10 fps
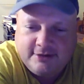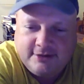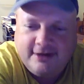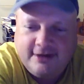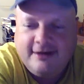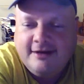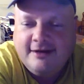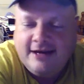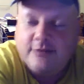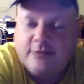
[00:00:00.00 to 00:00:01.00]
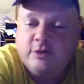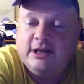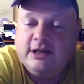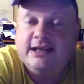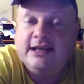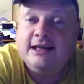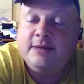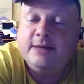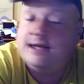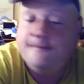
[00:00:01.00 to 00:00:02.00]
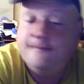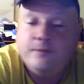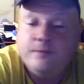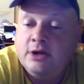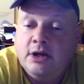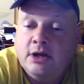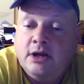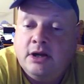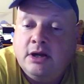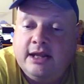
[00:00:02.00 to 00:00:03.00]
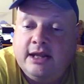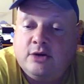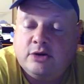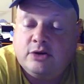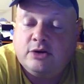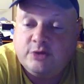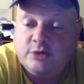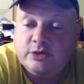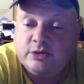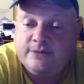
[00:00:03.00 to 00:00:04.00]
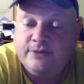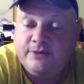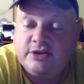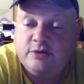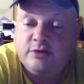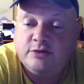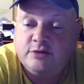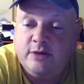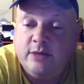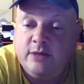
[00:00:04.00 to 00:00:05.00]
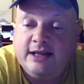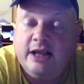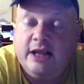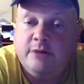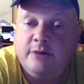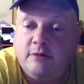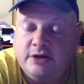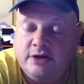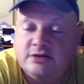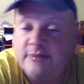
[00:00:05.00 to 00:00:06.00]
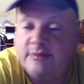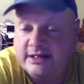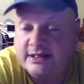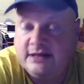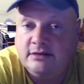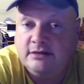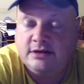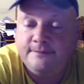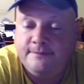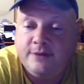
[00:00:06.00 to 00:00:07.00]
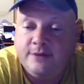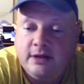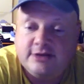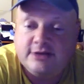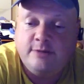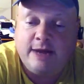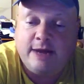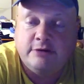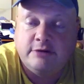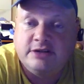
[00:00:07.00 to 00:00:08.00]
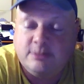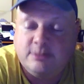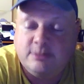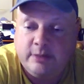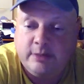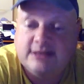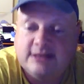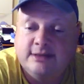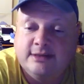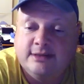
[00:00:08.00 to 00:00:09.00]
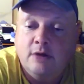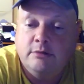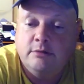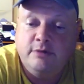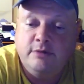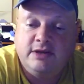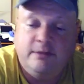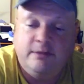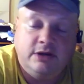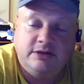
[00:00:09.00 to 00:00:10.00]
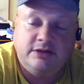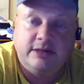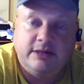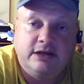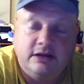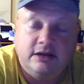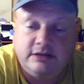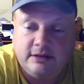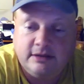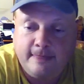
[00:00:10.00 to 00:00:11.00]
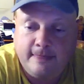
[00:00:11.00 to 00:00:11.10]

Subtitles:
Yeah, Edwardian lady. Yeah, I mean, it could come to a situation where we claim our rights under the Magna Carta. There's no barons anymore, but we can still remove the government under the Magna Carta.